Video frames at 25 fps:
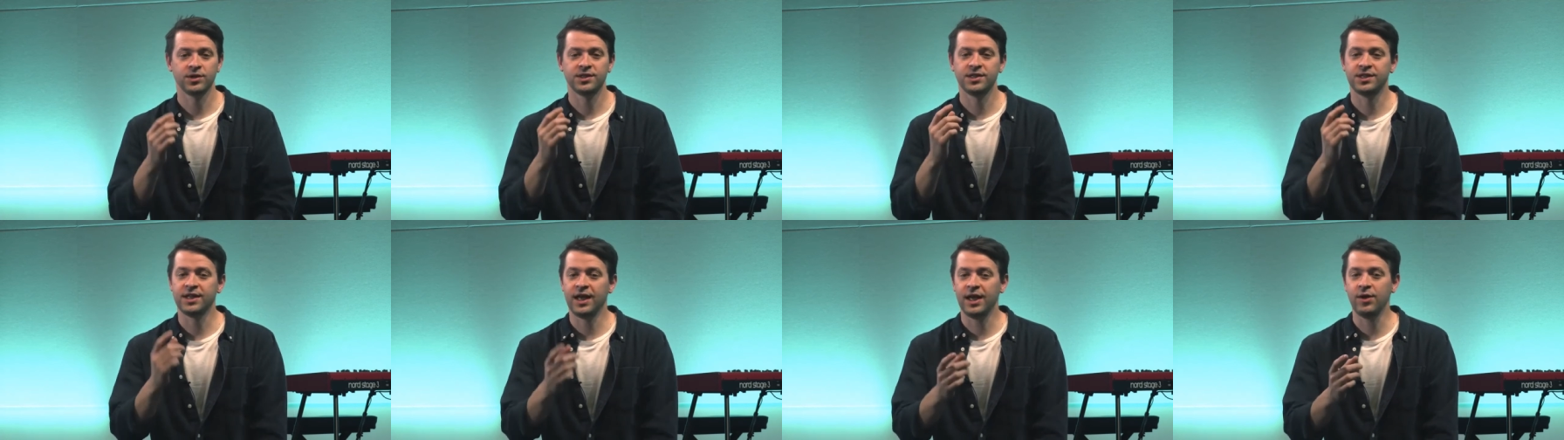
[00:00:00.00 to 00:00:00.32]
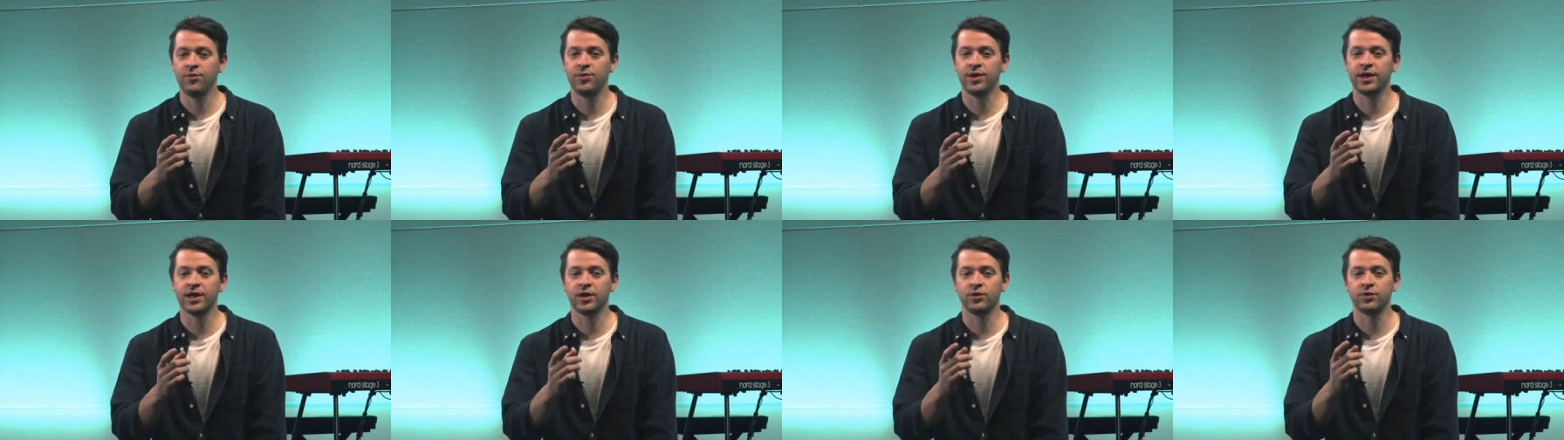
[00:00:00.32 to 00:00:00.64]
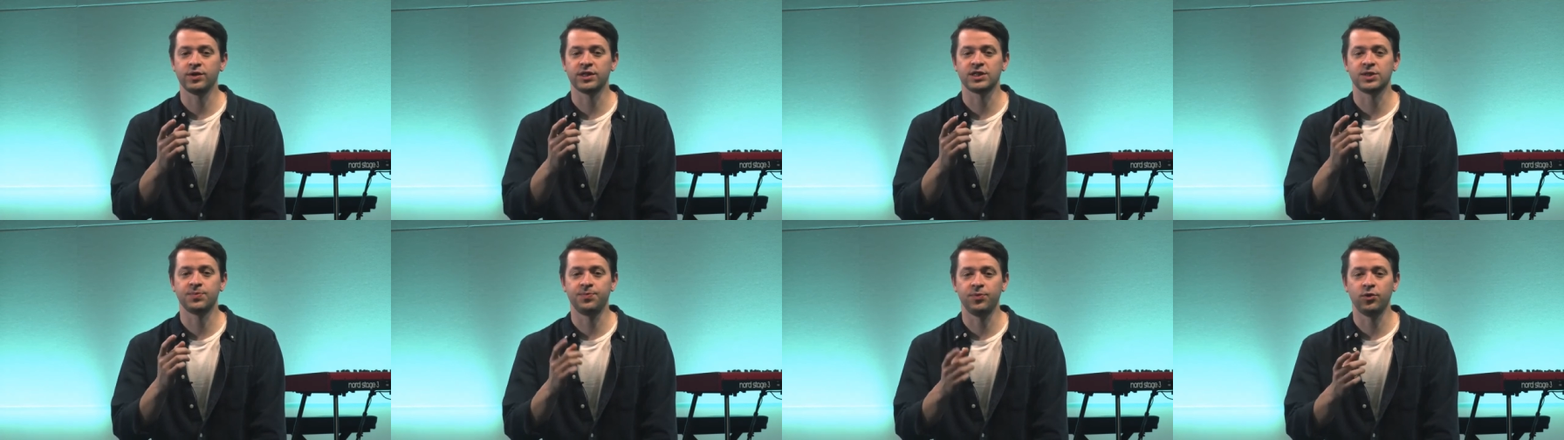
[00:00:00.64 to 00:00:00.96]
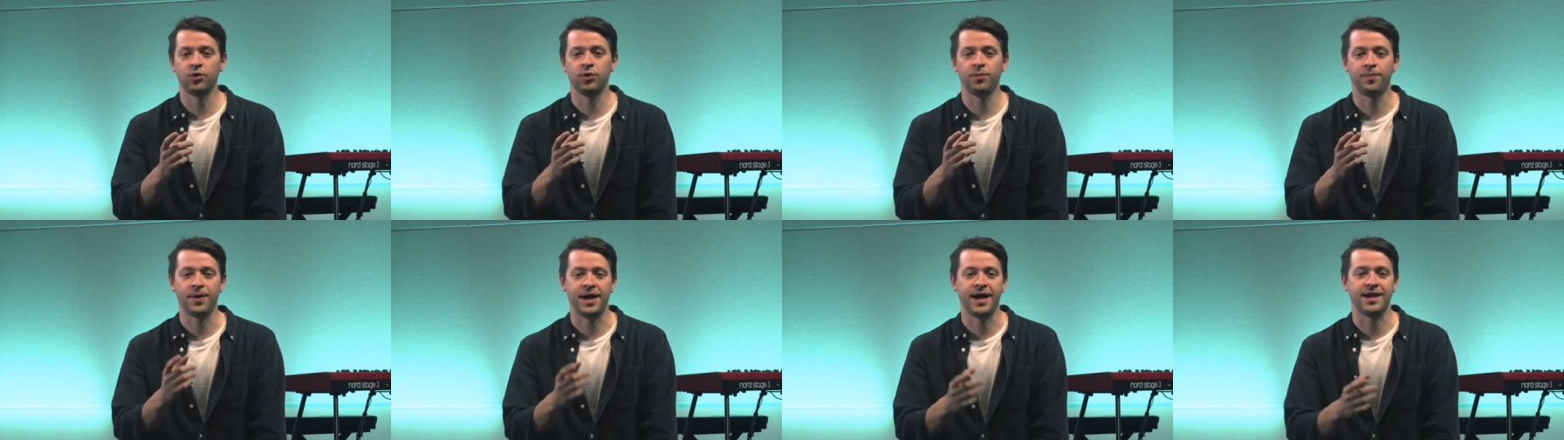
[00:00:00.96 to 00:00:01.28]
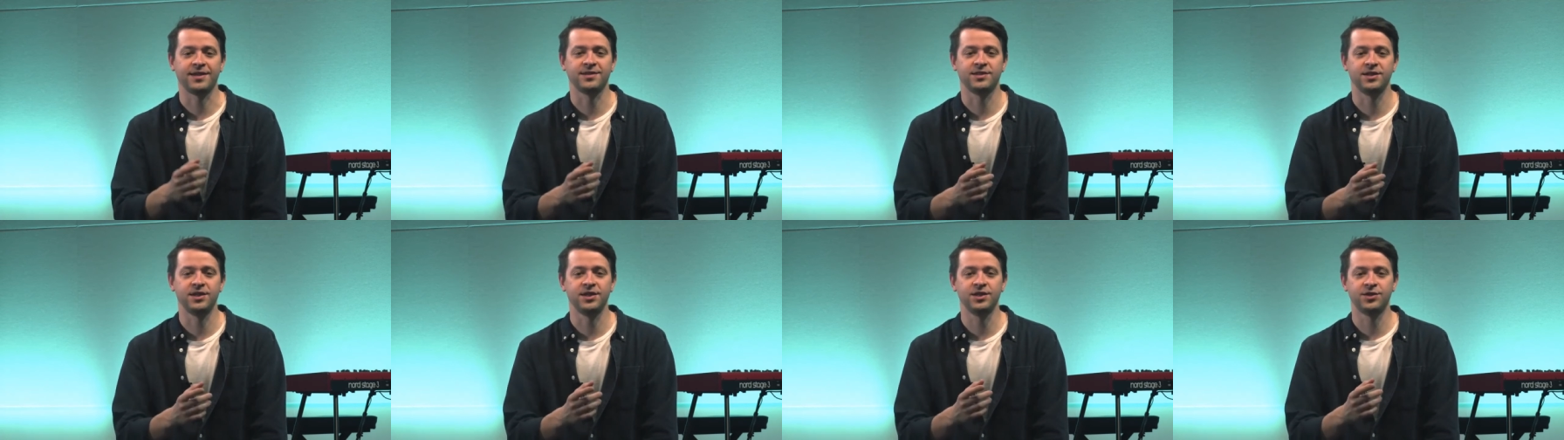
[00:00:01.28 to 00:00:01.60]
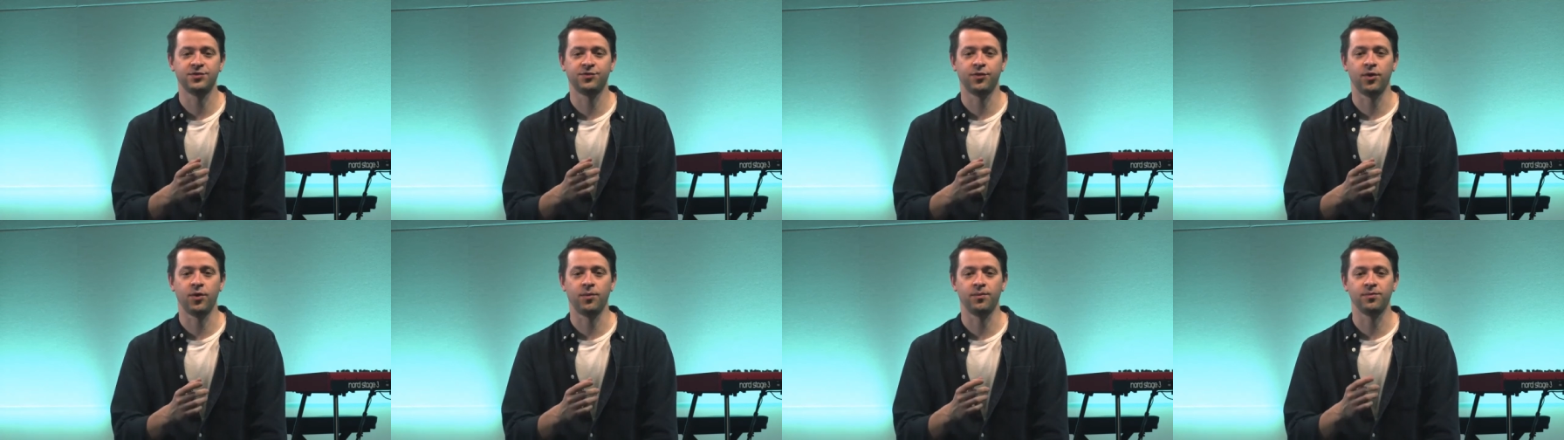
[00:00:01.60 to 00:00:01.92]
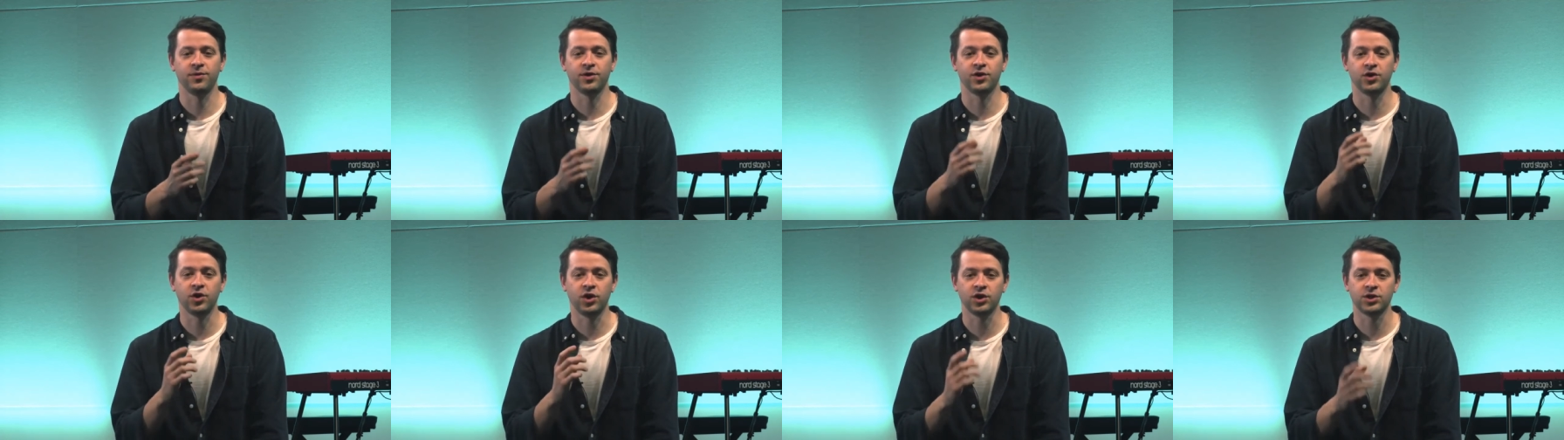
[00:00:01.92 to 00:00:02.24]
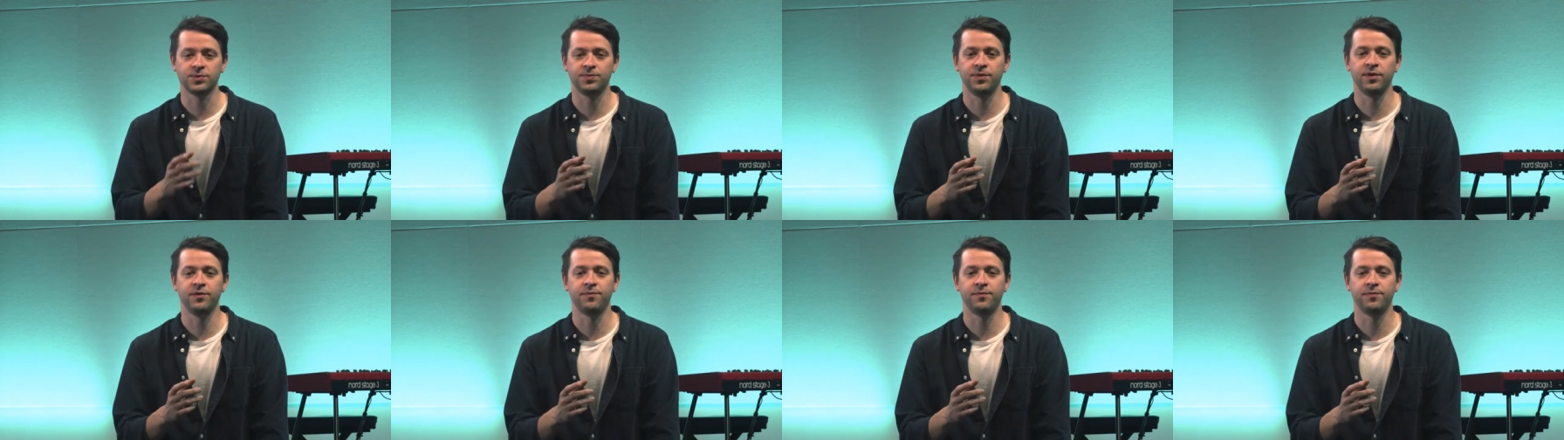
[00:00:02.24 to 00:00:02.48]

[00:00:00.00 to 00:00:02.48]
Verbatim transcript: today we're going to explore a passage from the Gospel